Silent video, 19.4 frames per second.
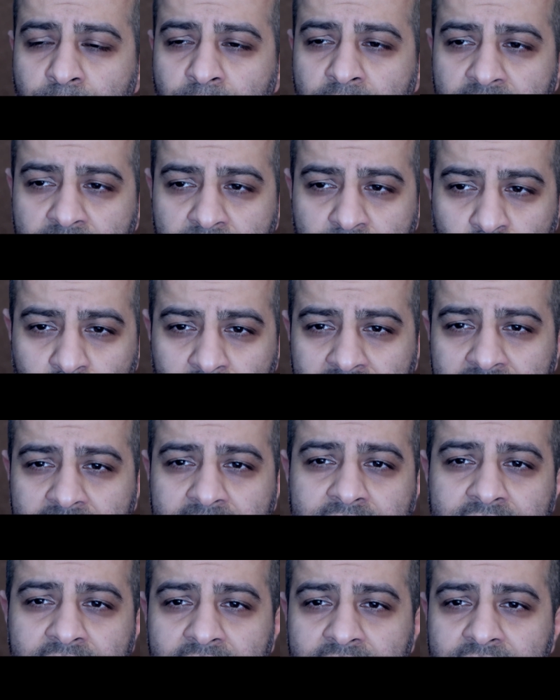with well
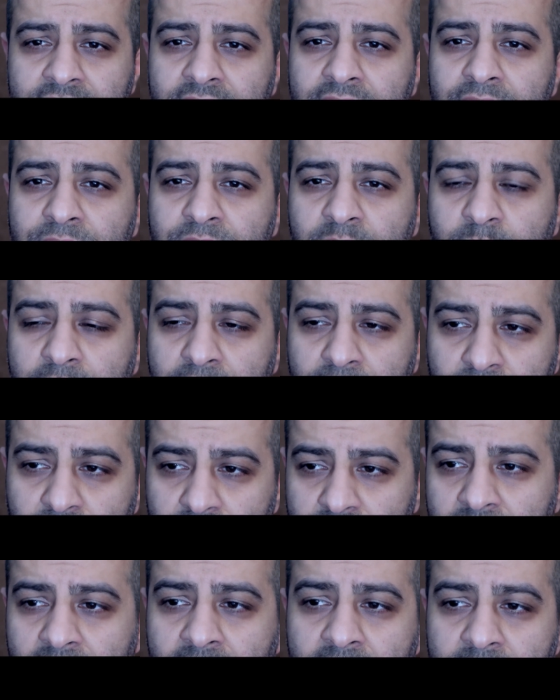intention, from a
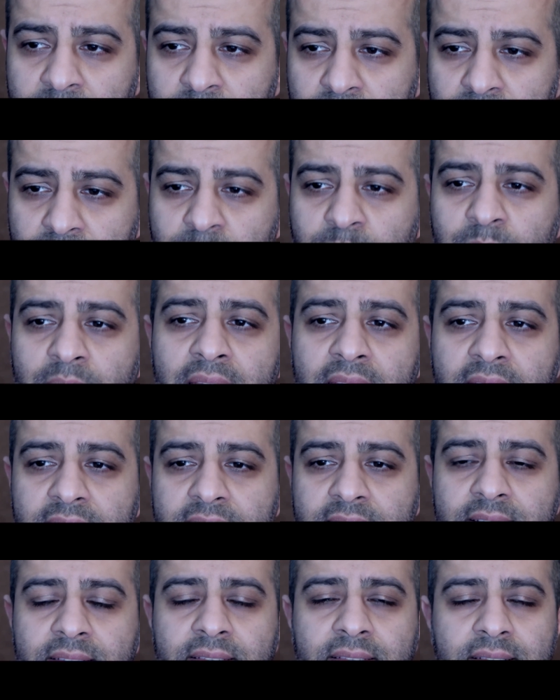good heart, good
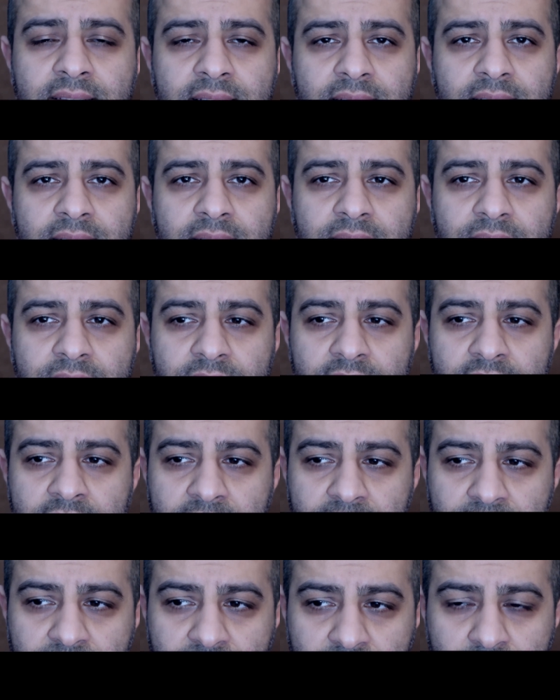place,
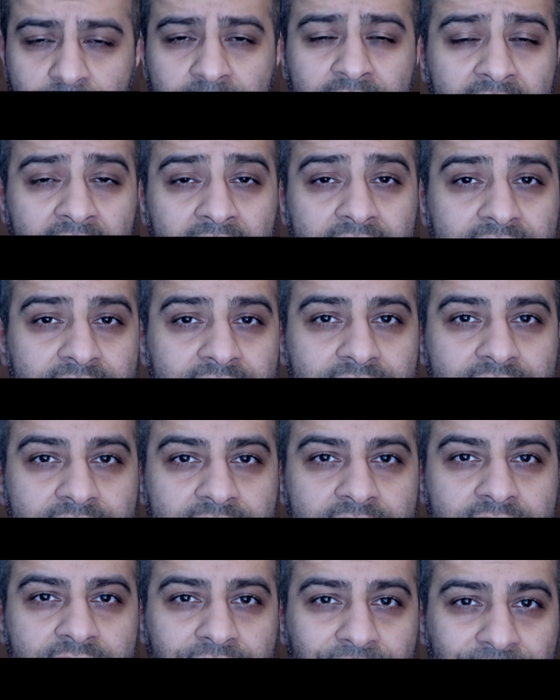and as you
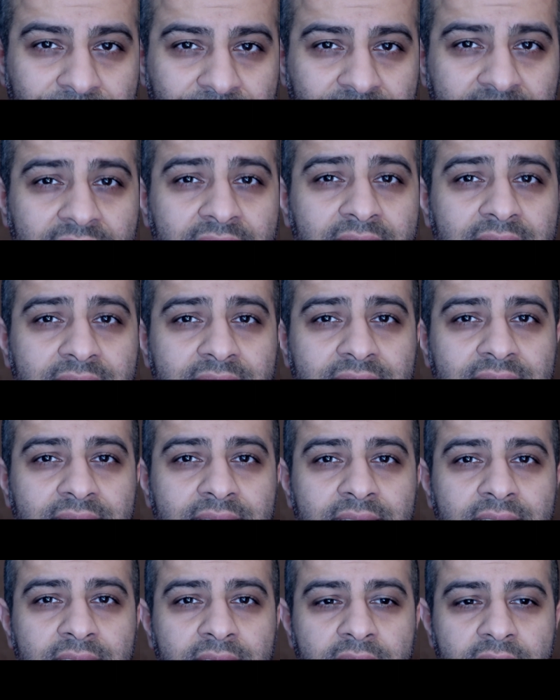guys see
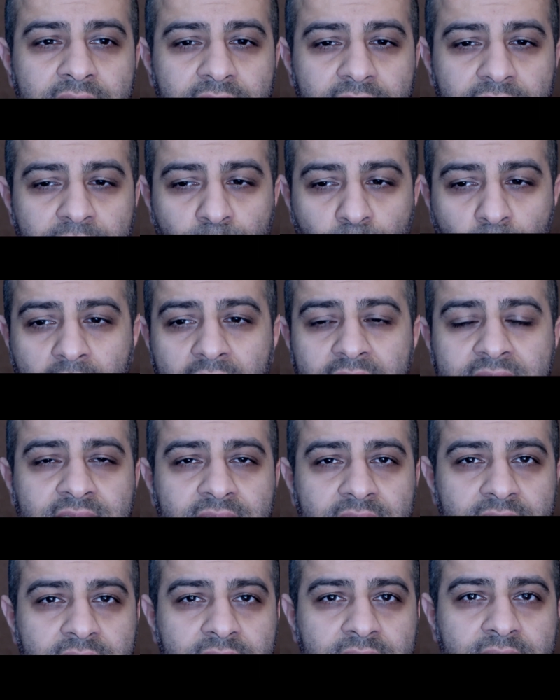it and
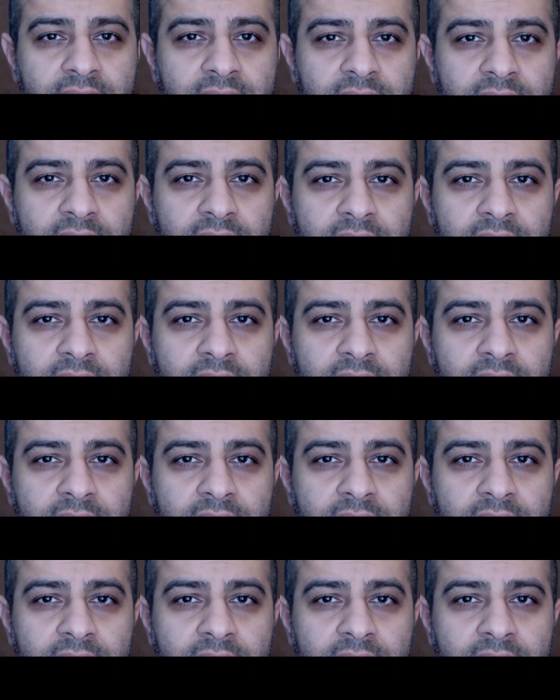watch it